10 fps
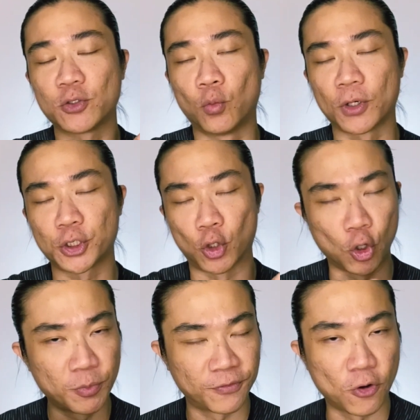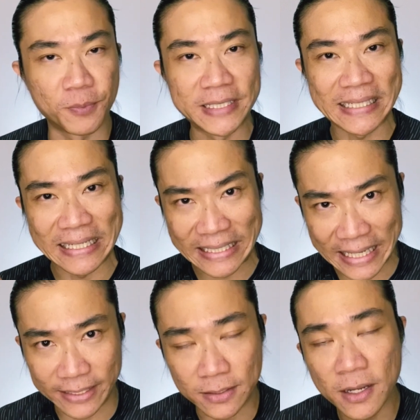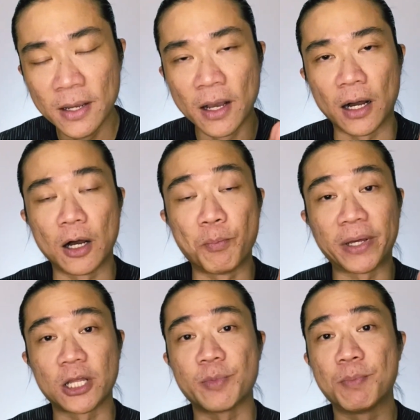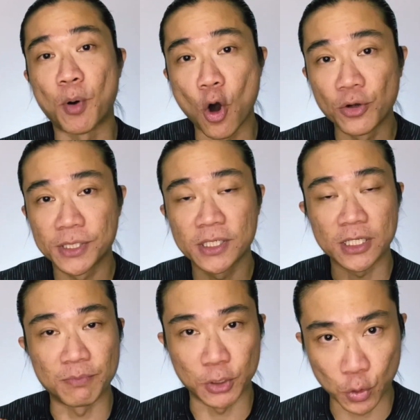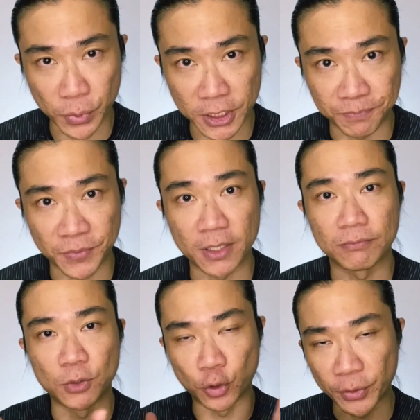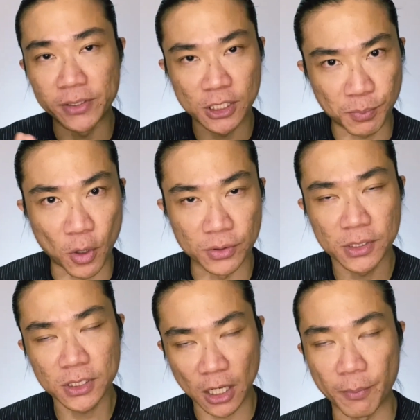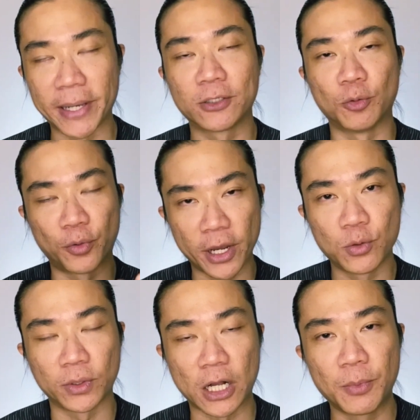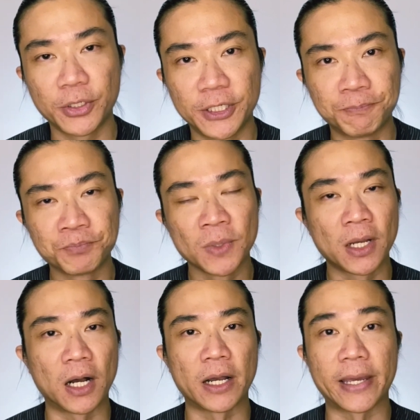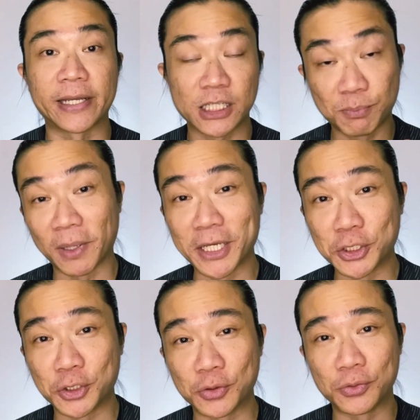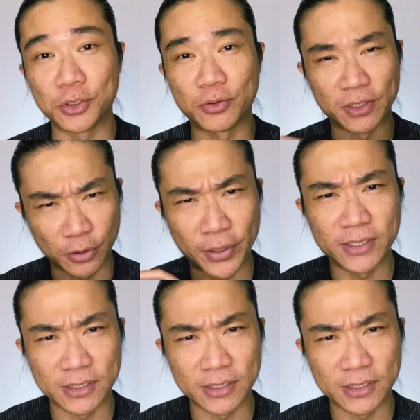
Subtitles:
to watch the whole performance again, but there'll be pauses in between. And during these pauses, Michael O'Brien will come on in and explain to you, in greater